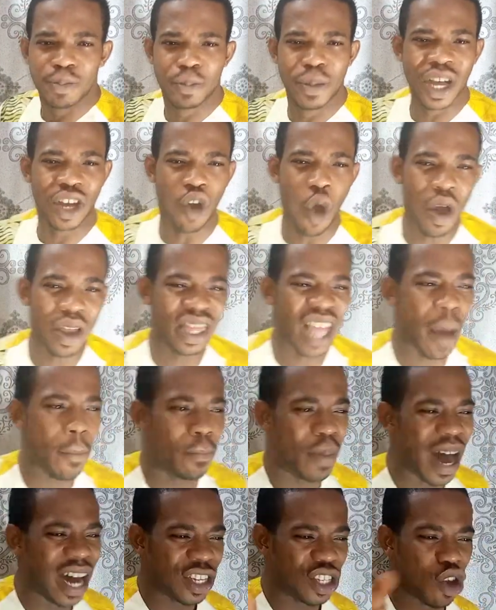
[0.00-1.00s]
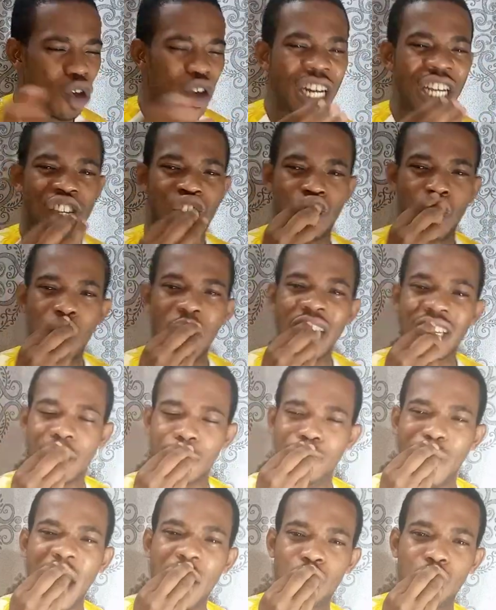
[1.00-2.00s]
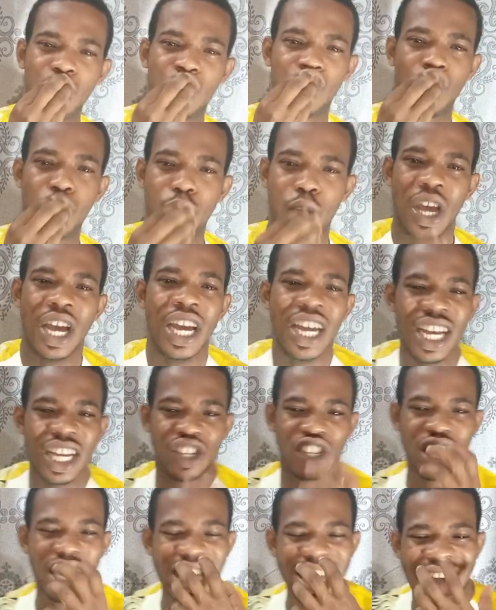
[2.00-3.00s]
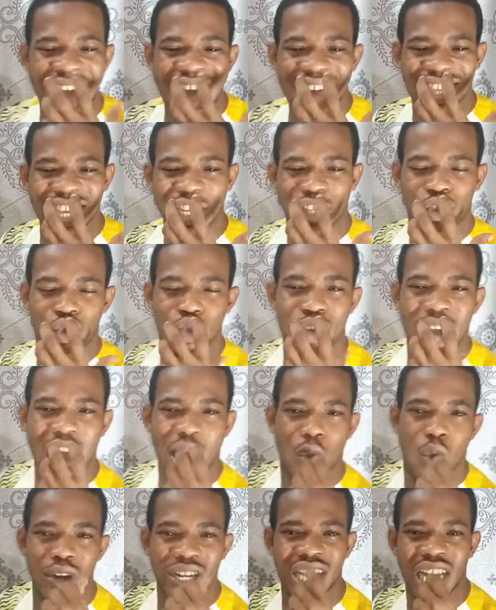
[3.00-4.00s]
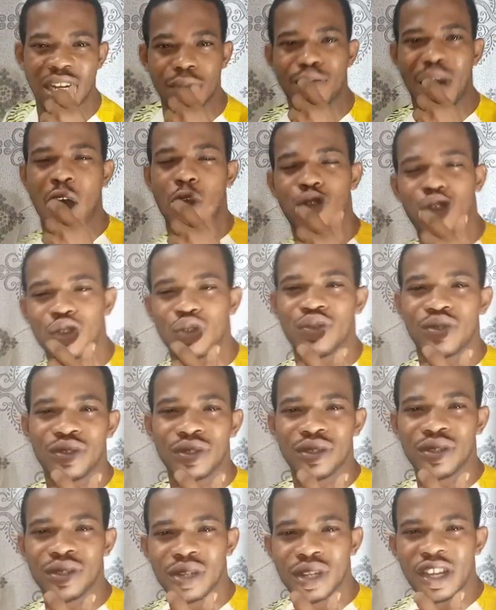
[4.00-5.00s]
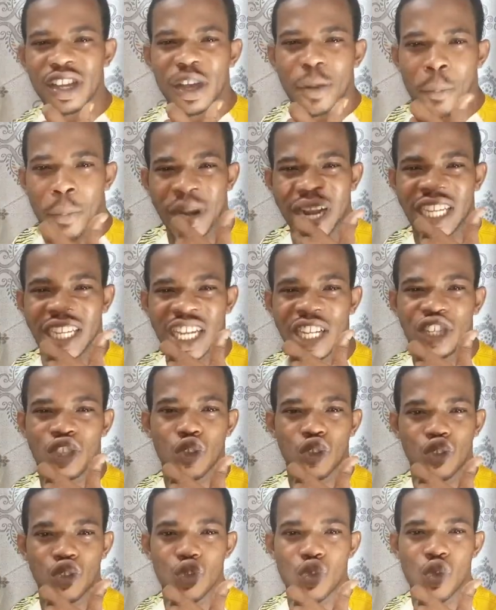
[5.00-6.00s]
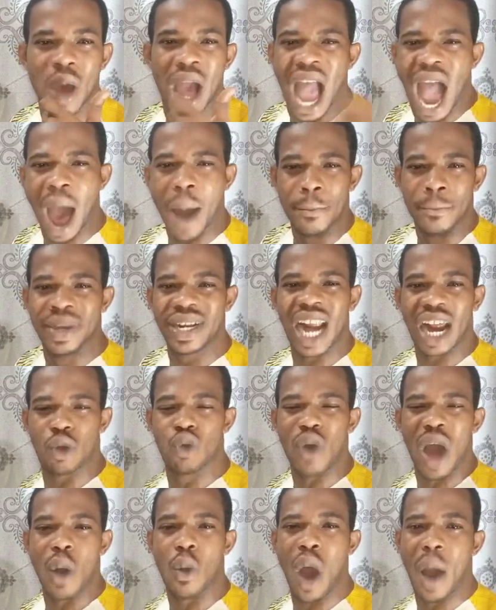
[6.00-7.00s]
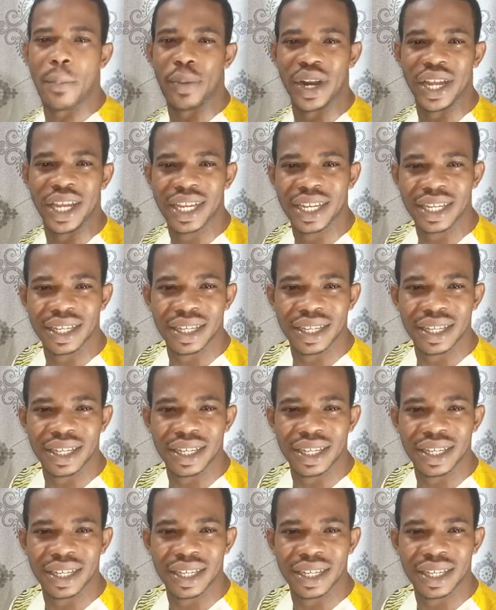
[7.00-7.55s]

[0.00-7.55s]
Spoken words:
Because that pastor is so, his mouth is, he has a sugar-coated mouth, praising to you a miracle are happening.